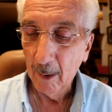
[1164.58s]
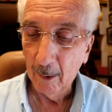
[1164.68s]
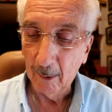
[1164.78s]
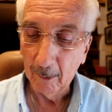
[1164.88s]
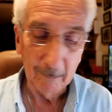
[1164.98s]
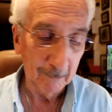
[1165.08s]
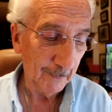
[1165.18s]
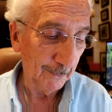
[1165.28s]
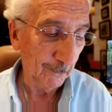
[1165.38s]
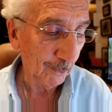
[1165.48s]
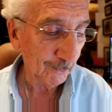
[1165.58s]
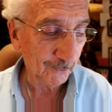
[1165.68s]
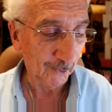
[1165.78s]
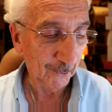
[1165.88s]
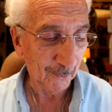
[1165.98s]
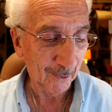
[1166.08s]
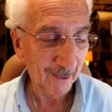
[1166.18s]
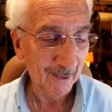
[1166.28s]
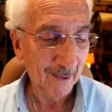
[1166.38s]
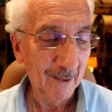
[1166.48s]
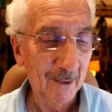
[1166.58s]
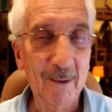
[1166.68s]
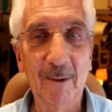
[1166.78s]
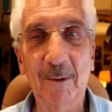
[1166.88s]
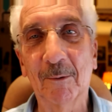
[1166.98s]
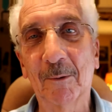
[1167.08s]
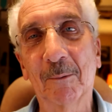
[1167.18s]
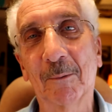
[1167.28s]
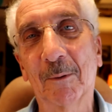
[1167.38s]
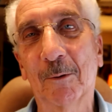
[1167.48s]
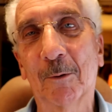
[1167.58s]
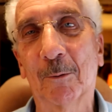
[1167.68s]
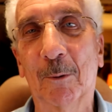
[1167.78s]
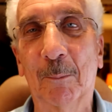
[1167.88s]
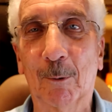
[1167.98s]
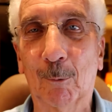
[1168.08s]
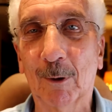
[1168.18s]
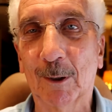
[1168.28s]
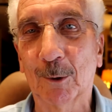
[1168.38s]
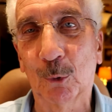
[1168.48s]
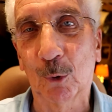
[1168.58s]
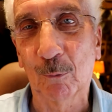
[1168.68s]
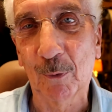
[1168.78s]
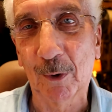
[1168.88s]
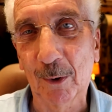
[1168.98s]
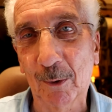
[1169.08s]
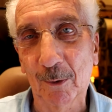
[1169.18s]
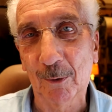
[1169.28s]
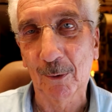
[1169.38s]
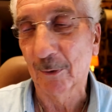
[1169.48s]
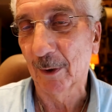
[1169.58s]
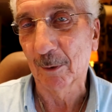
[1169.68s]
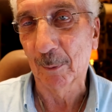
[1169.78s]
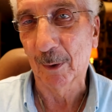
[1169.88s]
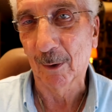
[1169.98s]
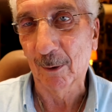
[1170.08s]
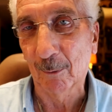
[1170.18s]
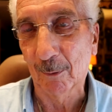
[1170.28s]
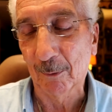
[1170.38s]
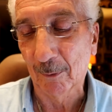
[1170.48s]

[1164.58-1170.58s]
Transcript: And also, this is going to be really a short video, and it turns out to be a lot longer than I thought.